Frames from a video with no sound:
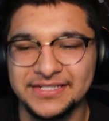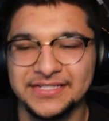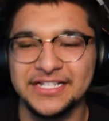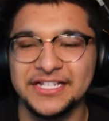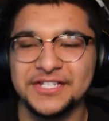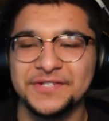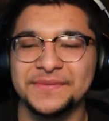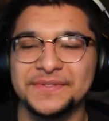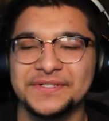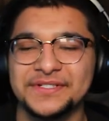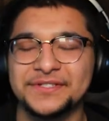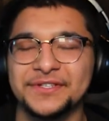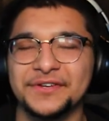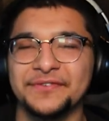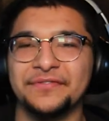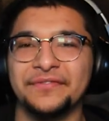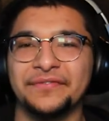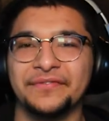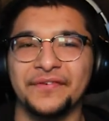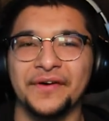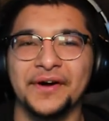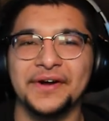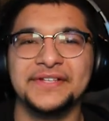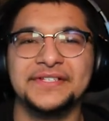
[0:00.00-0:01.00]
This was the
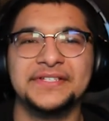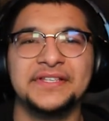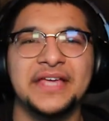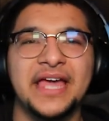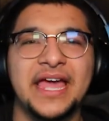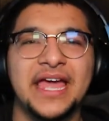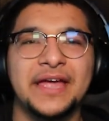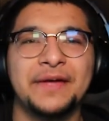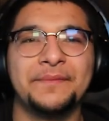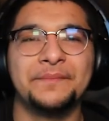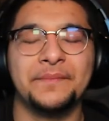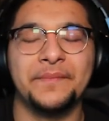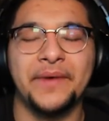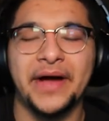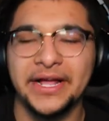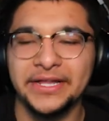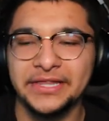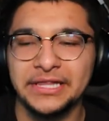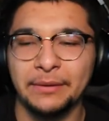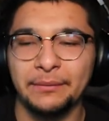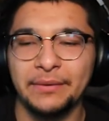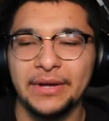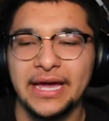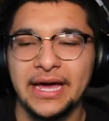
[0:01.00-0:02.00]
first game I
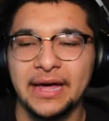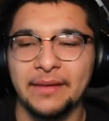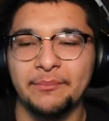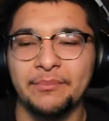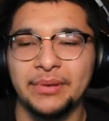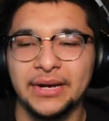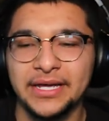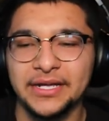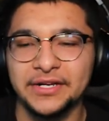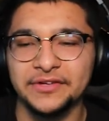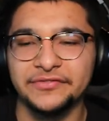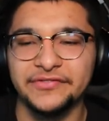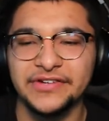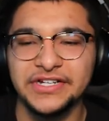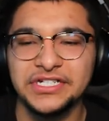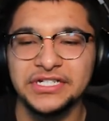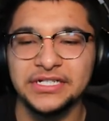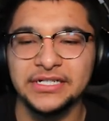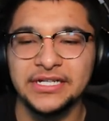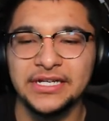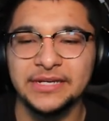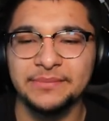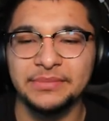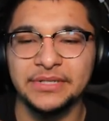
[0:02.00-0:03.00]
think we had played
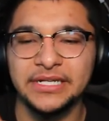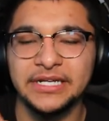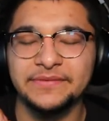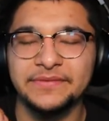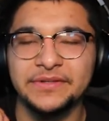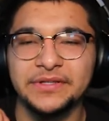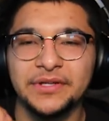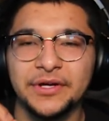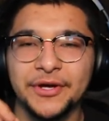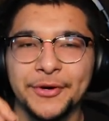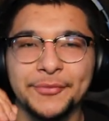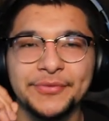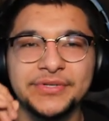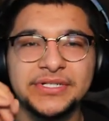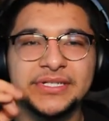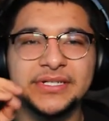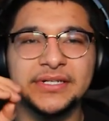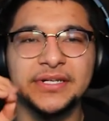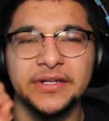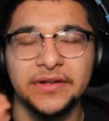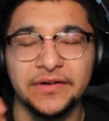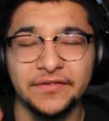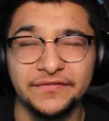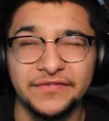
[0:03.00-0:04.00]
officially, but even though it
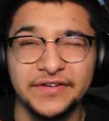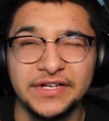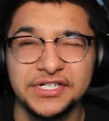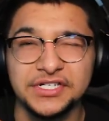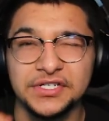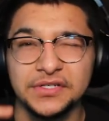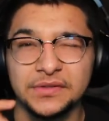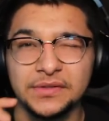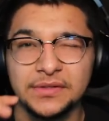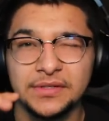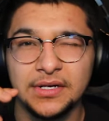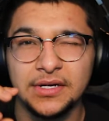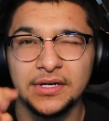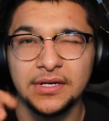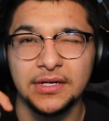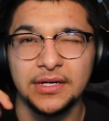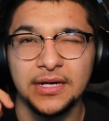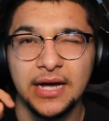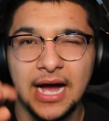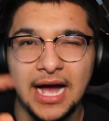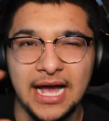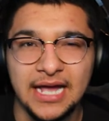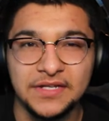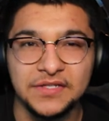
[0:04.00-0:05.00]
wasn't an official
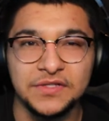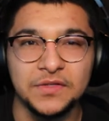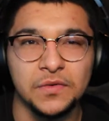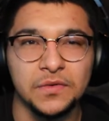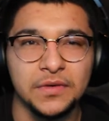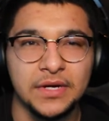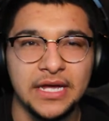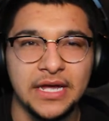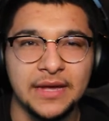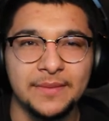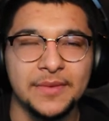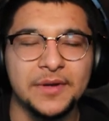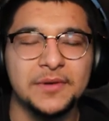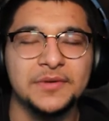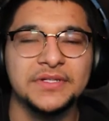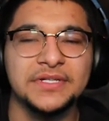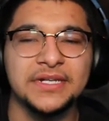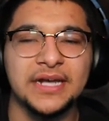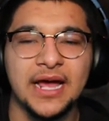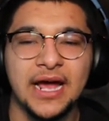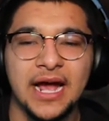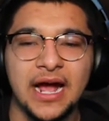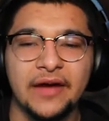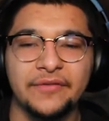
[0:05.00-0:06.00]
high school game, it was
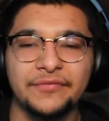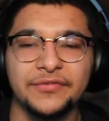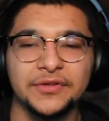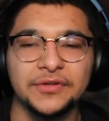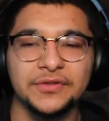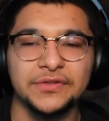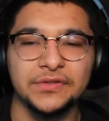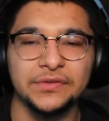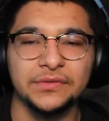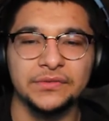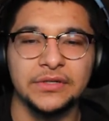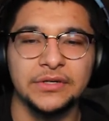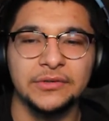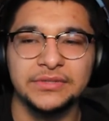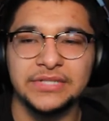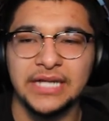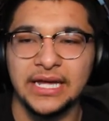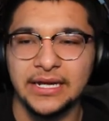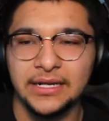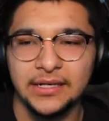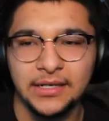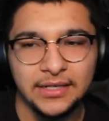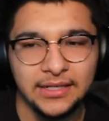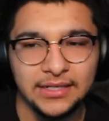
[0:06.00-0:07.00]
an after school. It was
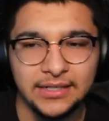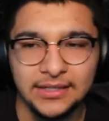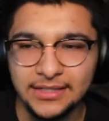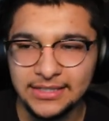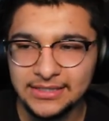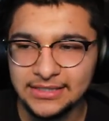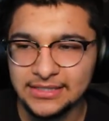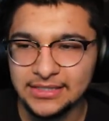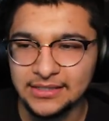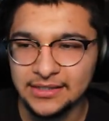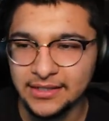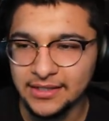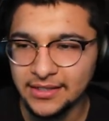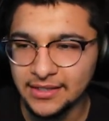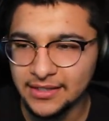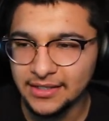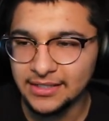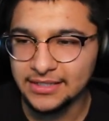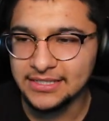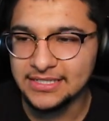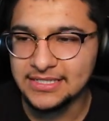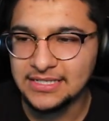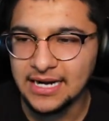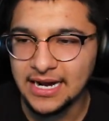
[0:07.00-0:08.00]
like look at
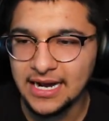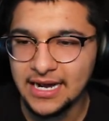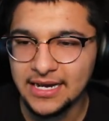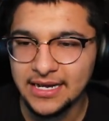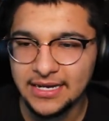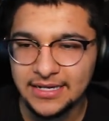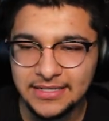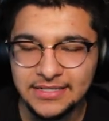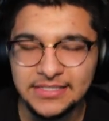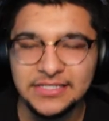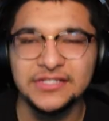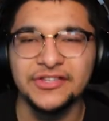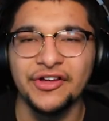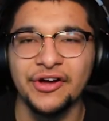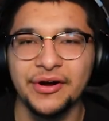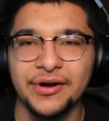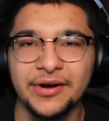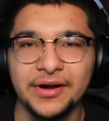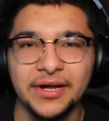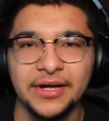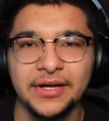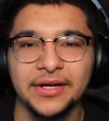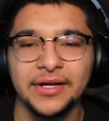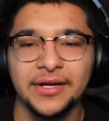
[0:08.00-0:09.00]
the sky. It's
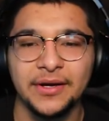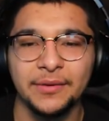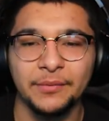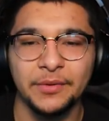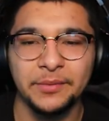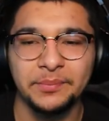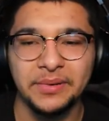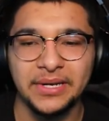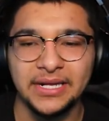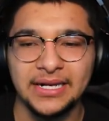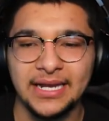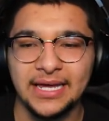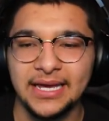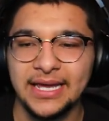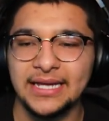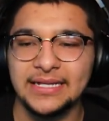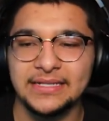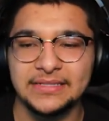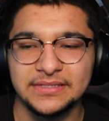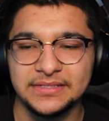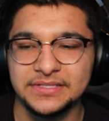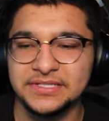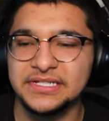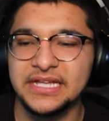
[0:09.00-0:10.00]
dark. We played like
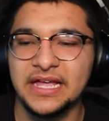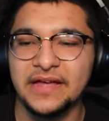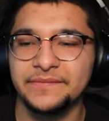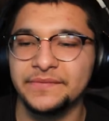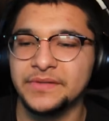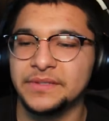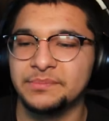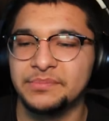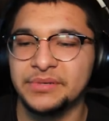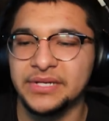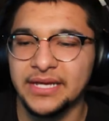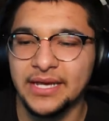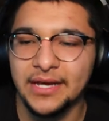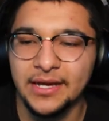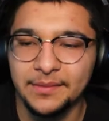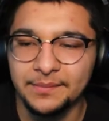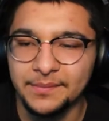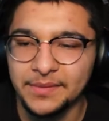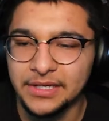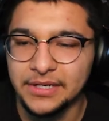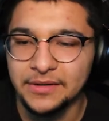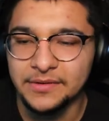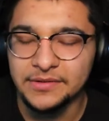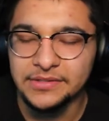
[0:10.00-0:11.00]
at 7
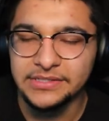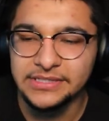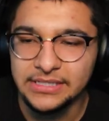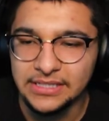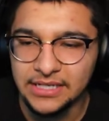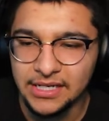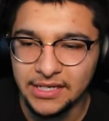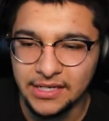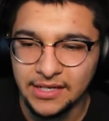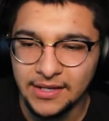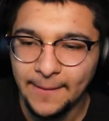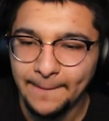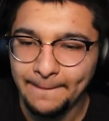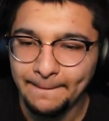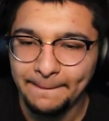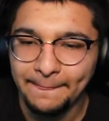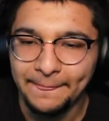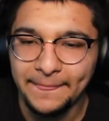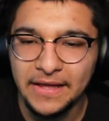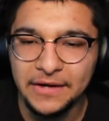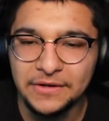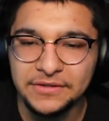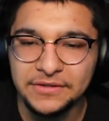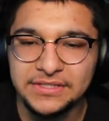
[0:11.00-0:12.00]
p.m. and it was
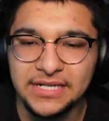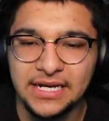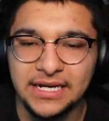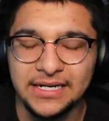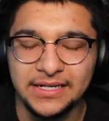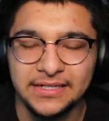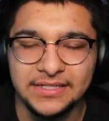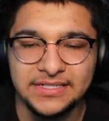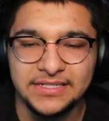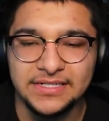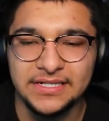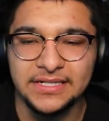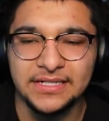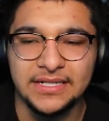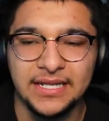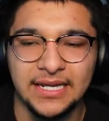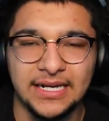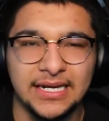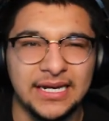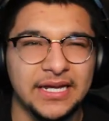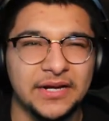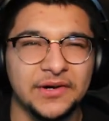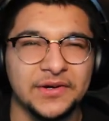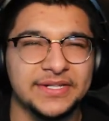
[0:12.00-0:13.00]
like a Sunday
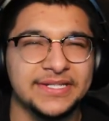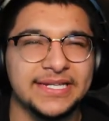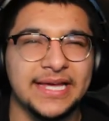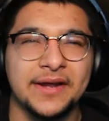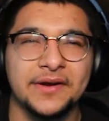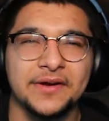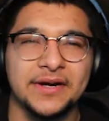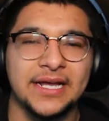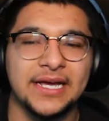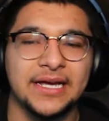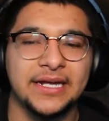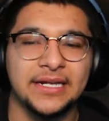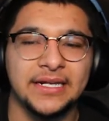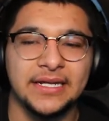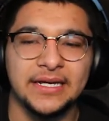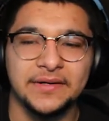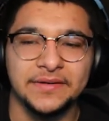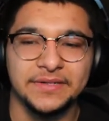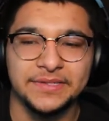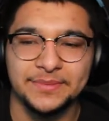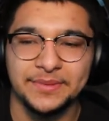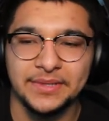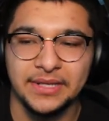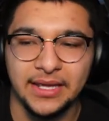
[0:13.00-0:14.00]
league or Saturday league or
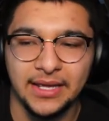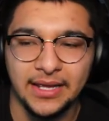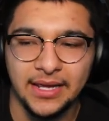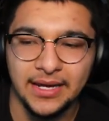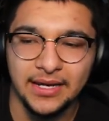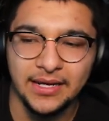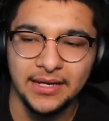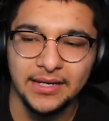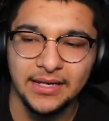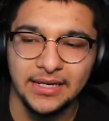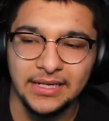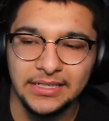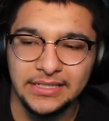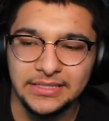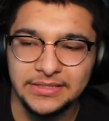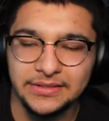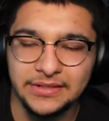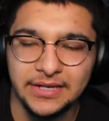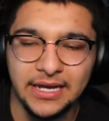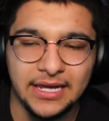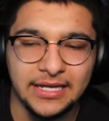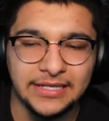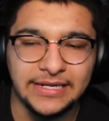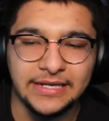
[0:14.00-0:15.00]
something like that. So
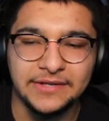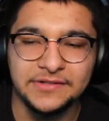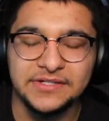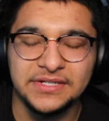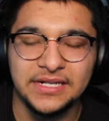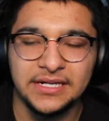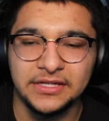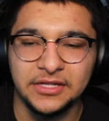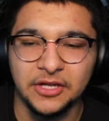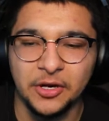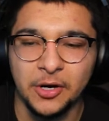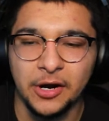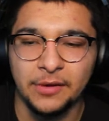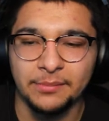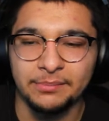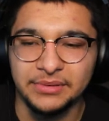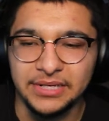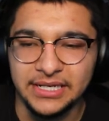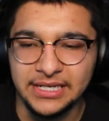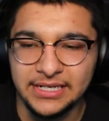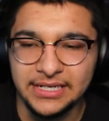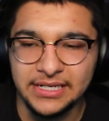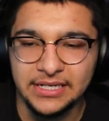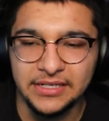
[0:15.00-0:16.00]
yeah, that was like our
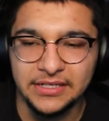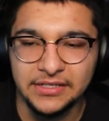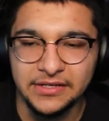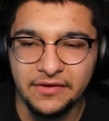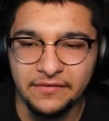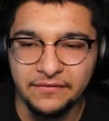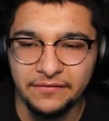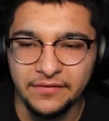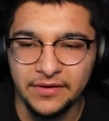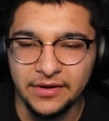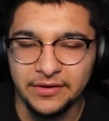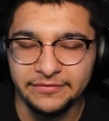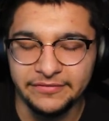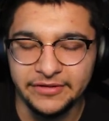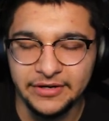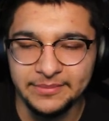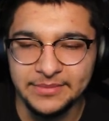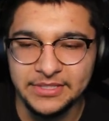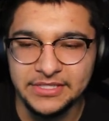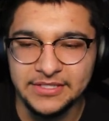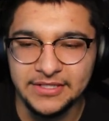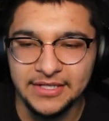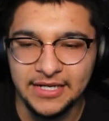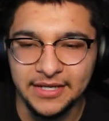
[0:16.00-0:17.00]
beginning of
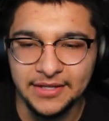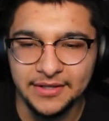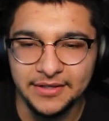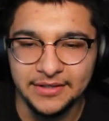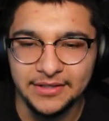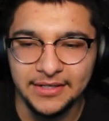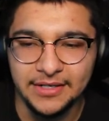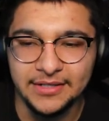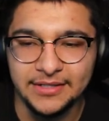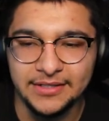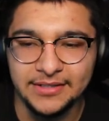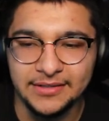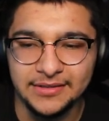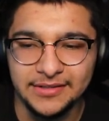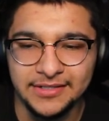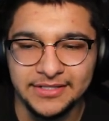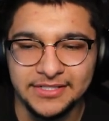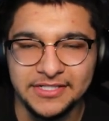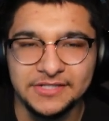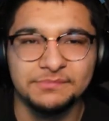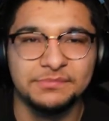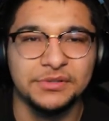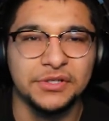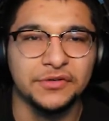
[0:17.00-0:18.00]
coming together. And then look at
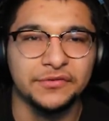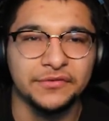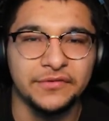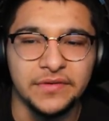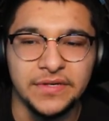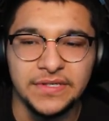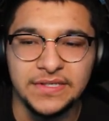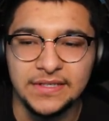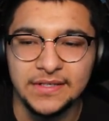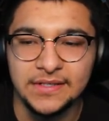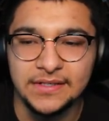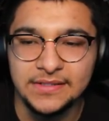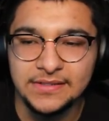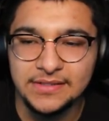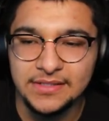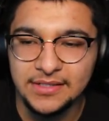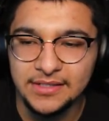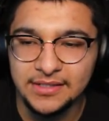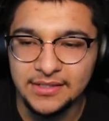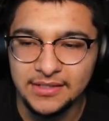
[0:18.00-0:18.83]
this beautiful assist.